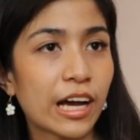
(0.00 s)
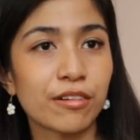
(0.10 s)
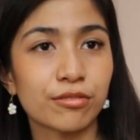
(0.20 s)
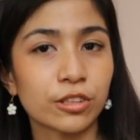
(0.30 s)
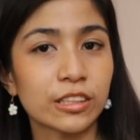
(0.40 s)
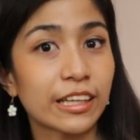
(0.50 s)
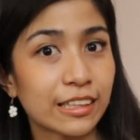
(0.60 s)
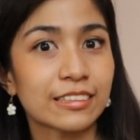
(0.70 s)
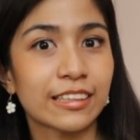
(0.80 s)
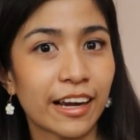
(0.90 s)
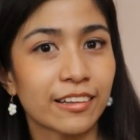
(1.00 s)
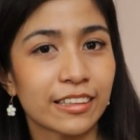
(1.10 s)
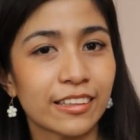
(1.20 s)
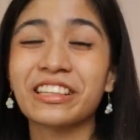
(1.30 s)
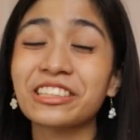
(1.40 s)
die for, like a
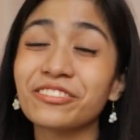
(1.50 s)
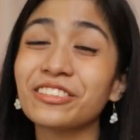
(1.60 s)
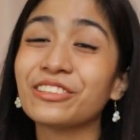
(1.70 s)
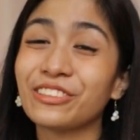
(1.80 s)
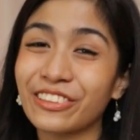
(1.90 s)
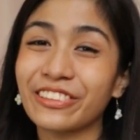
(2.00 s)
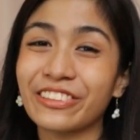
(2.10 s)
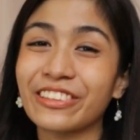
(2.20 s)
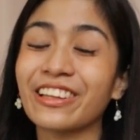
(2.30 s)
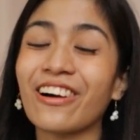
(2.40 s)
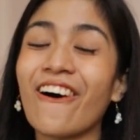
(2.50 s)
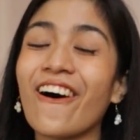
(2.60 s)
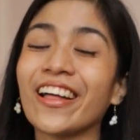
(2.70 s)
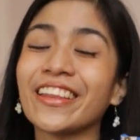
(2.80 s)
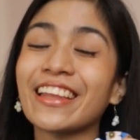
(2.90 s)
siren. This will look good
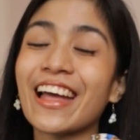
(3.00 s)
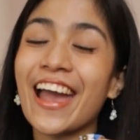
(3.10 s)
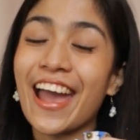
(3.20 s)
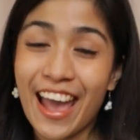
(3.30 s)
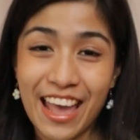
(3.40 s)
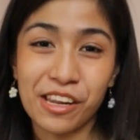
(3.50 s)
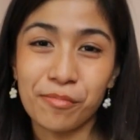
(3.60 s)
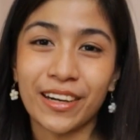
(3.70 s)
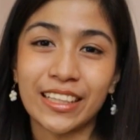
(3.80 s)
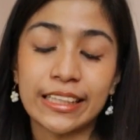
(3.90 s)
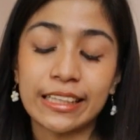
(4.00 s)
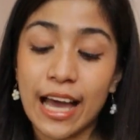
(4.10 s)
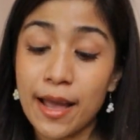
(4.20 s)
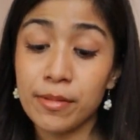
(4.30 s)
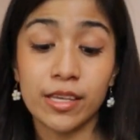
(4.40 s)
on anybody, and
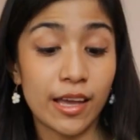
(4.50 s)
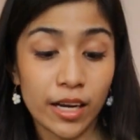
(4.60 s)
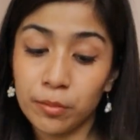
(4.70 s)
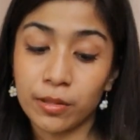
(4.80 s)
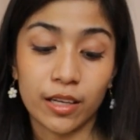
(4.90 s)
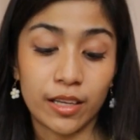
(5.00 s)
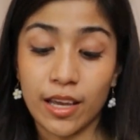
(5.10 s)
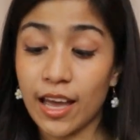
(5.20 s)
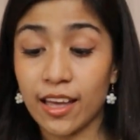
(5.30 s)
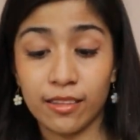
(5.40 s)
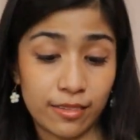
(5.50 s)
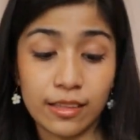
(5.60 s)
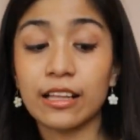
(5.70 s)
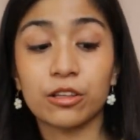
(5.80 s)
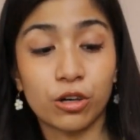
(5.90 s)
I mean anybody. And that